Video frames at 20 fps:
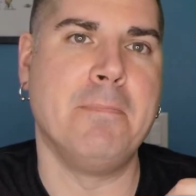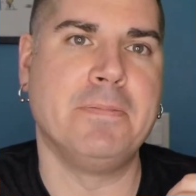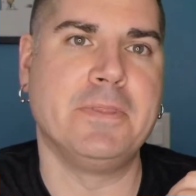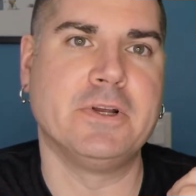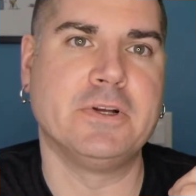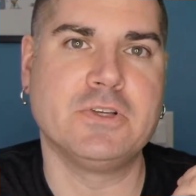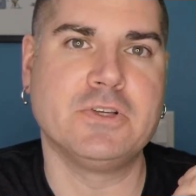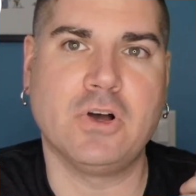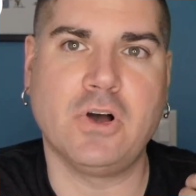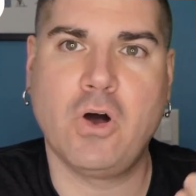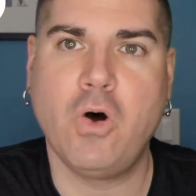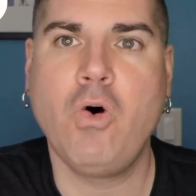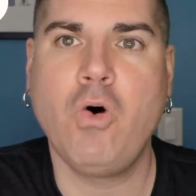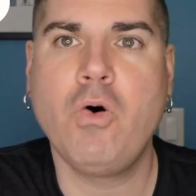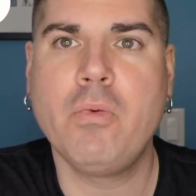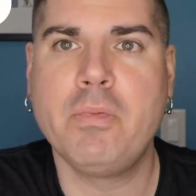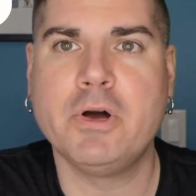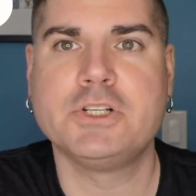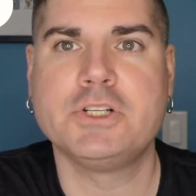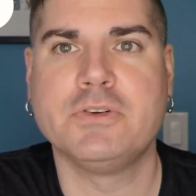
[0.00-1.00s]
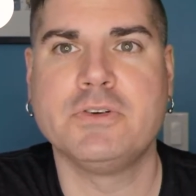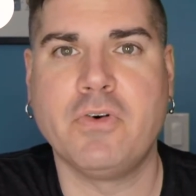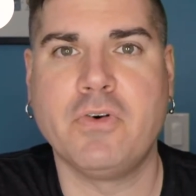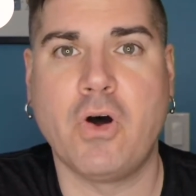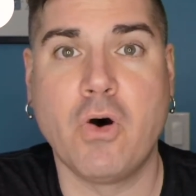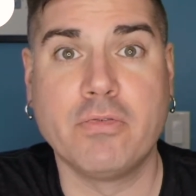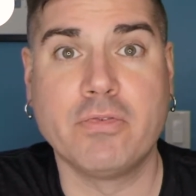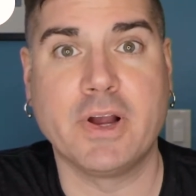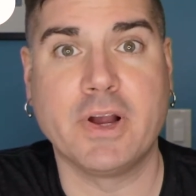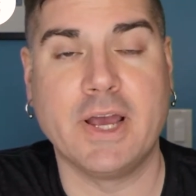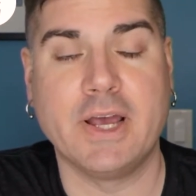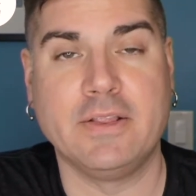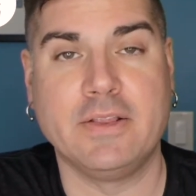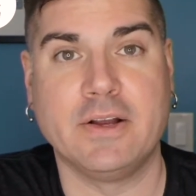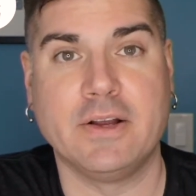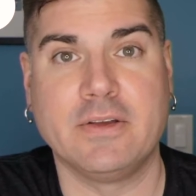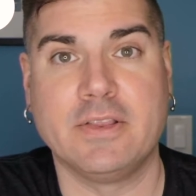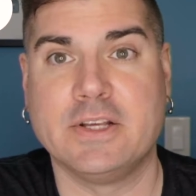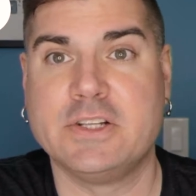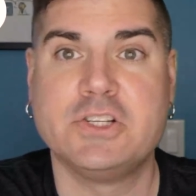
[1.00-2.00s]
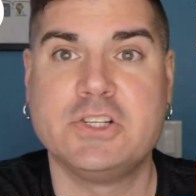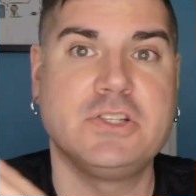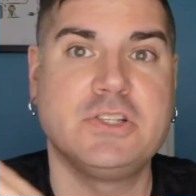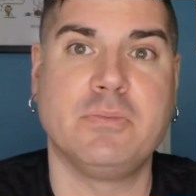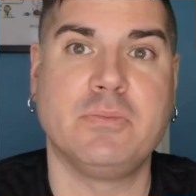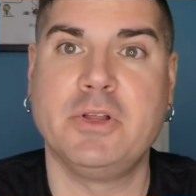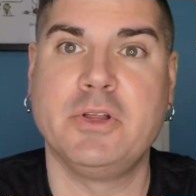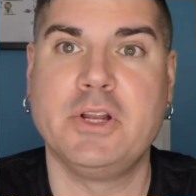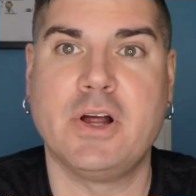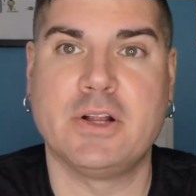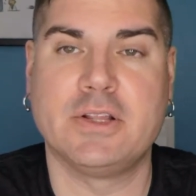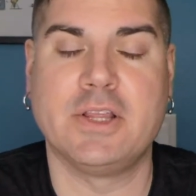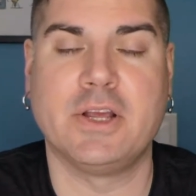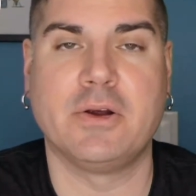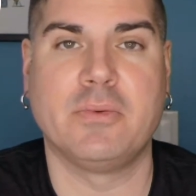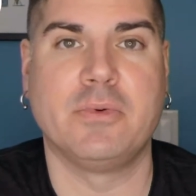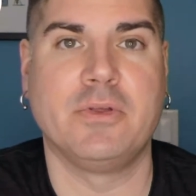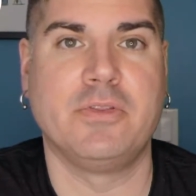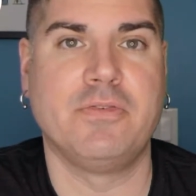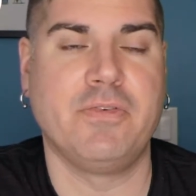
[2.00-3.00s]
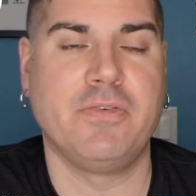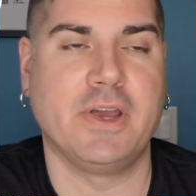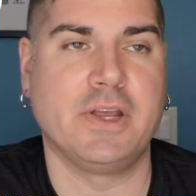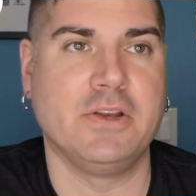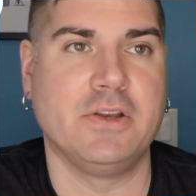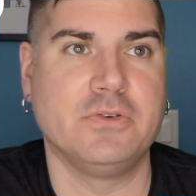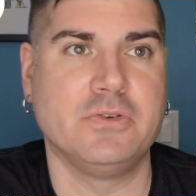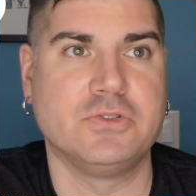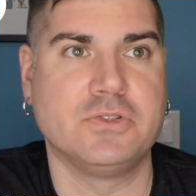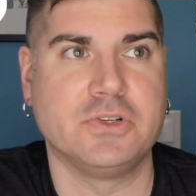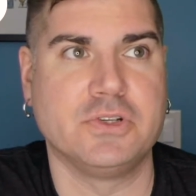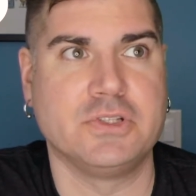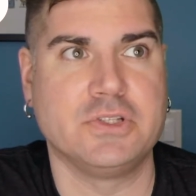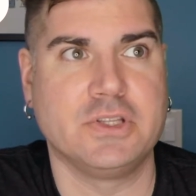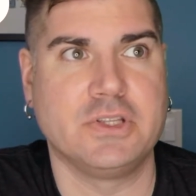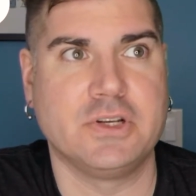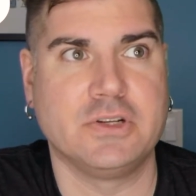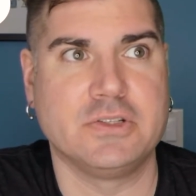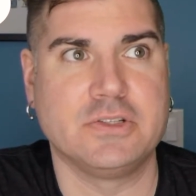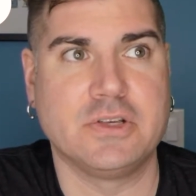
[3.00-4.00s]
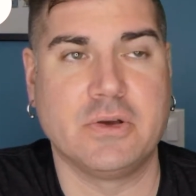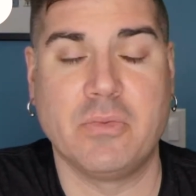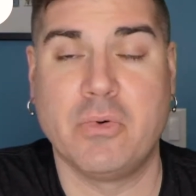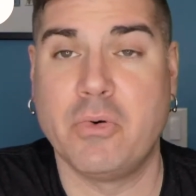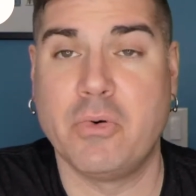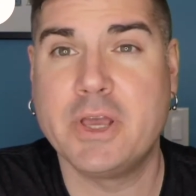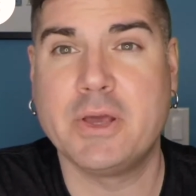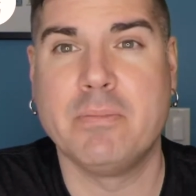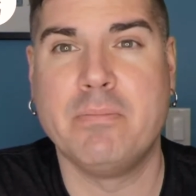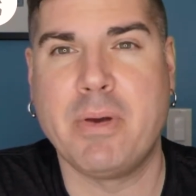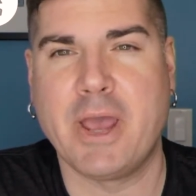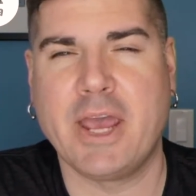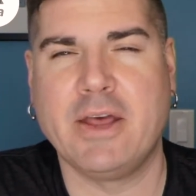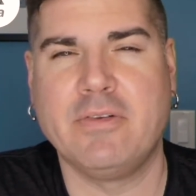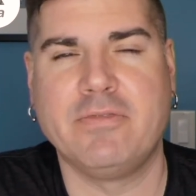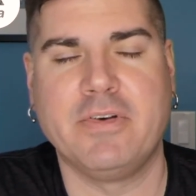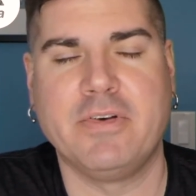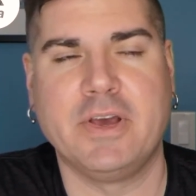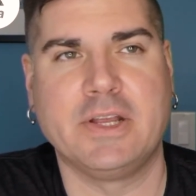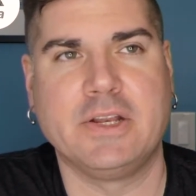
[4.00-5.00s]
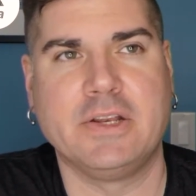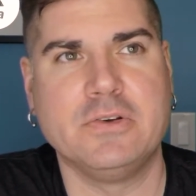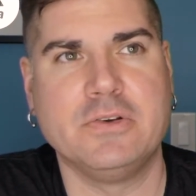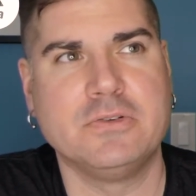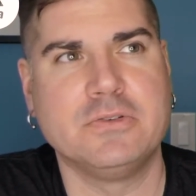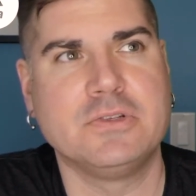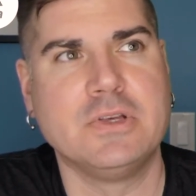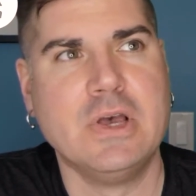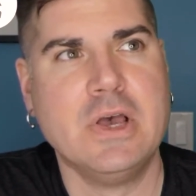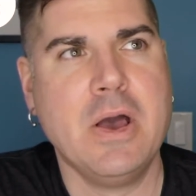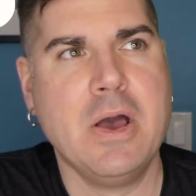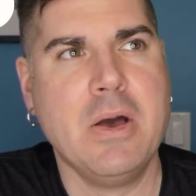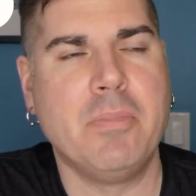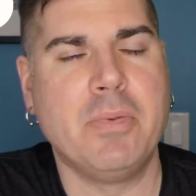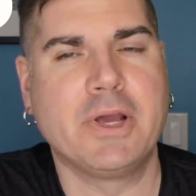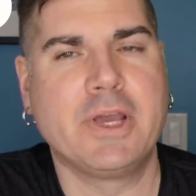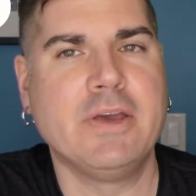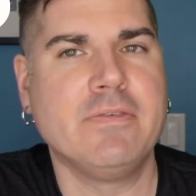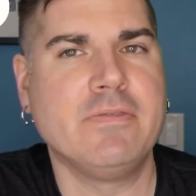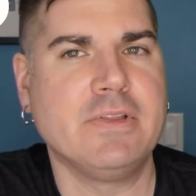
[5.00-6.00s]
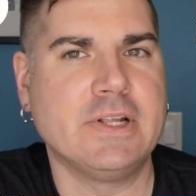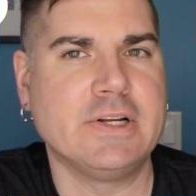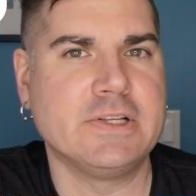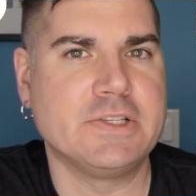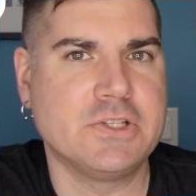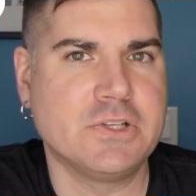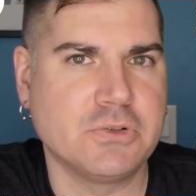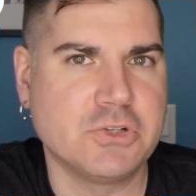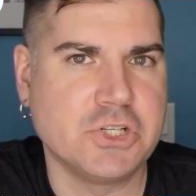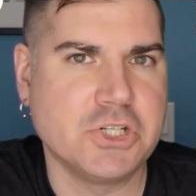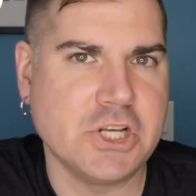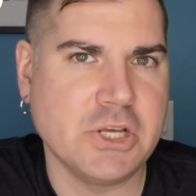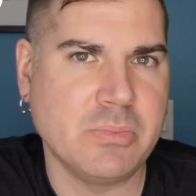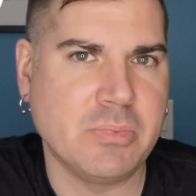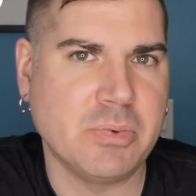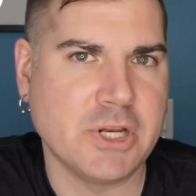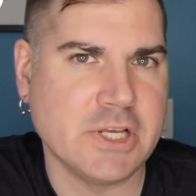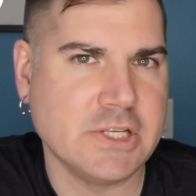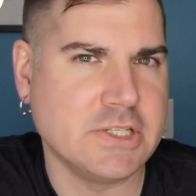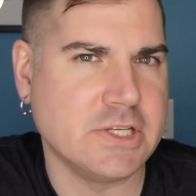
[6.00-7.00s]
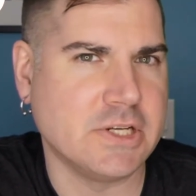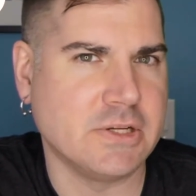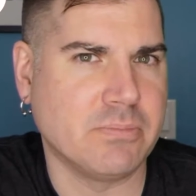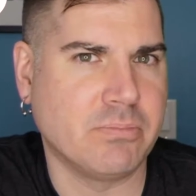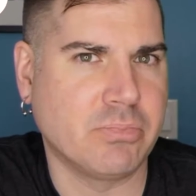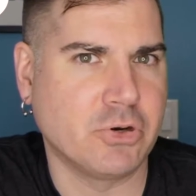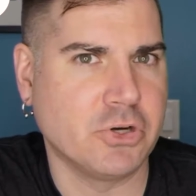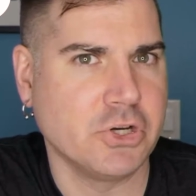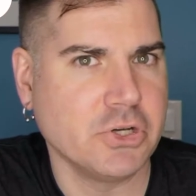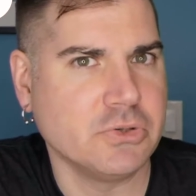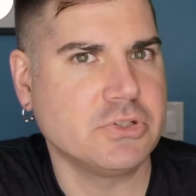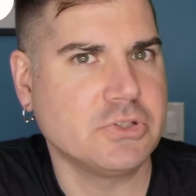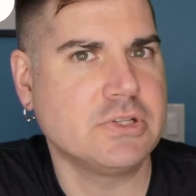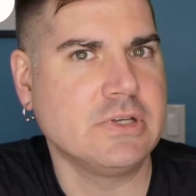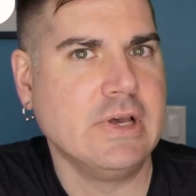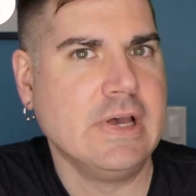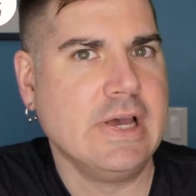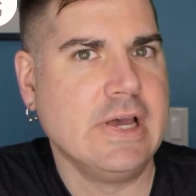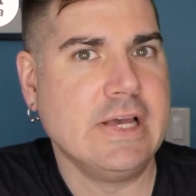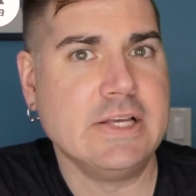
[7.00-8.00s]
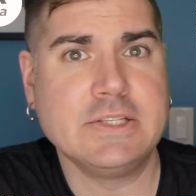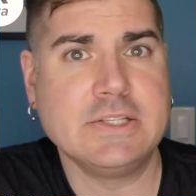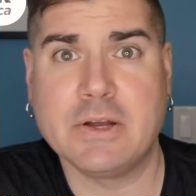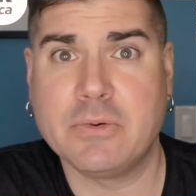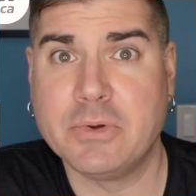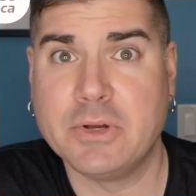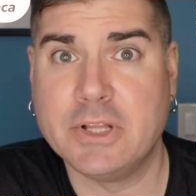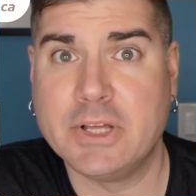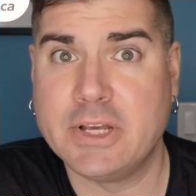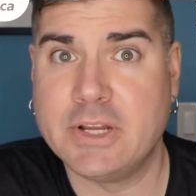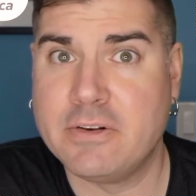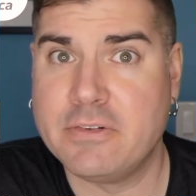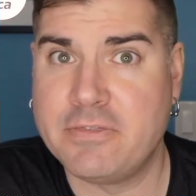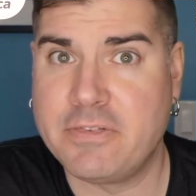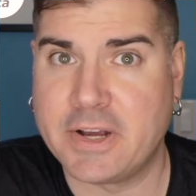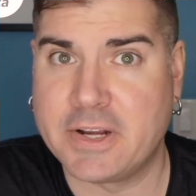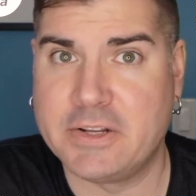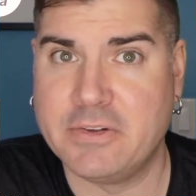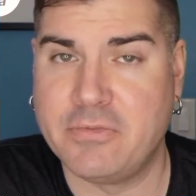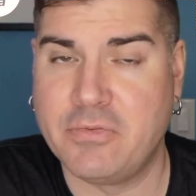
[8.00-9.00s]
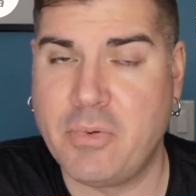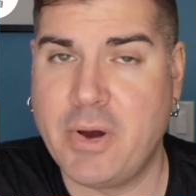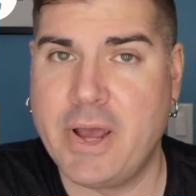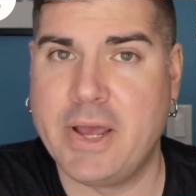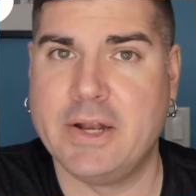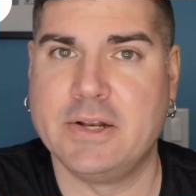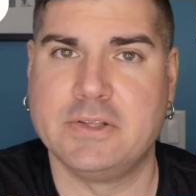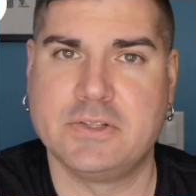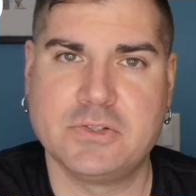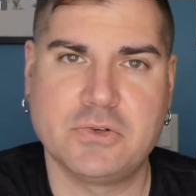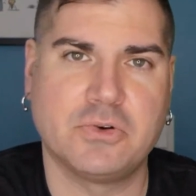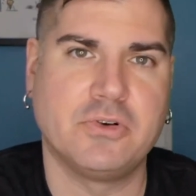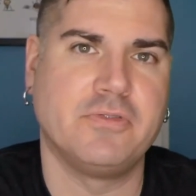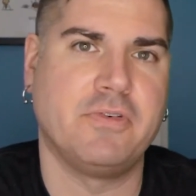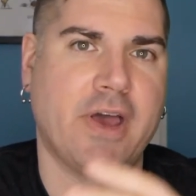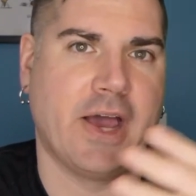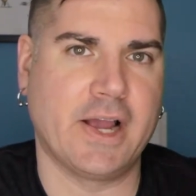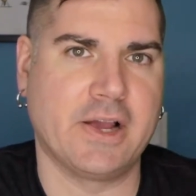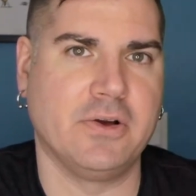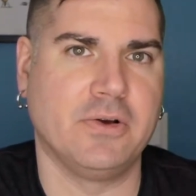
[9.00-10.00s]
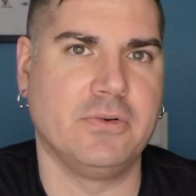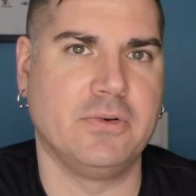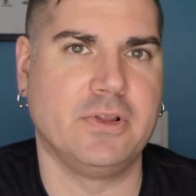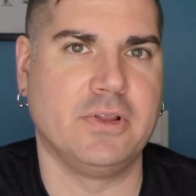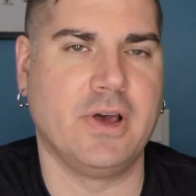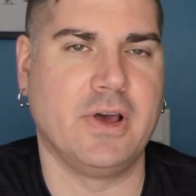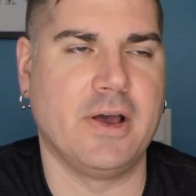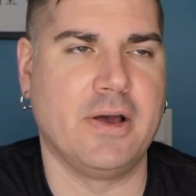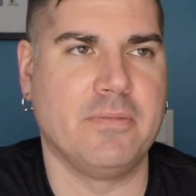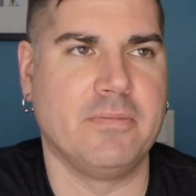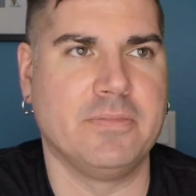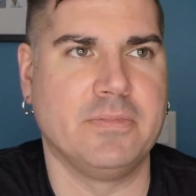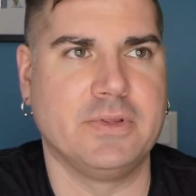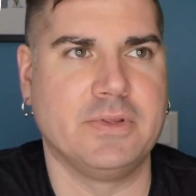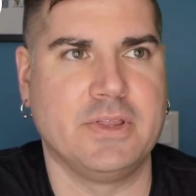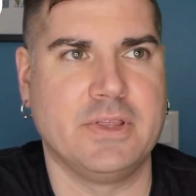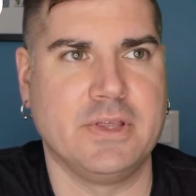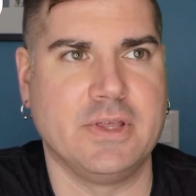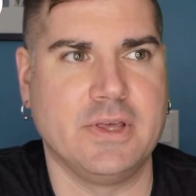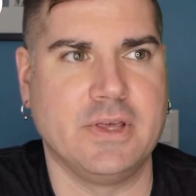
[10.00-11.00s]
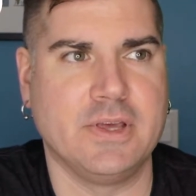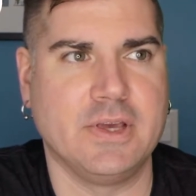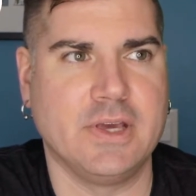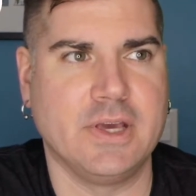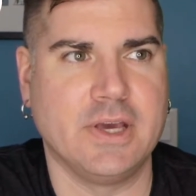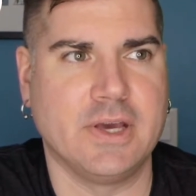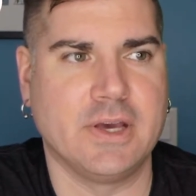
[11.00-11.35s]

There's a whole bunch of overhead there that's just simply not there with fake news. So you sit there and say, well, we can ban fake news, but given that it's so cheap and easy to produce, is that really an effective way? And it's sort of echoed the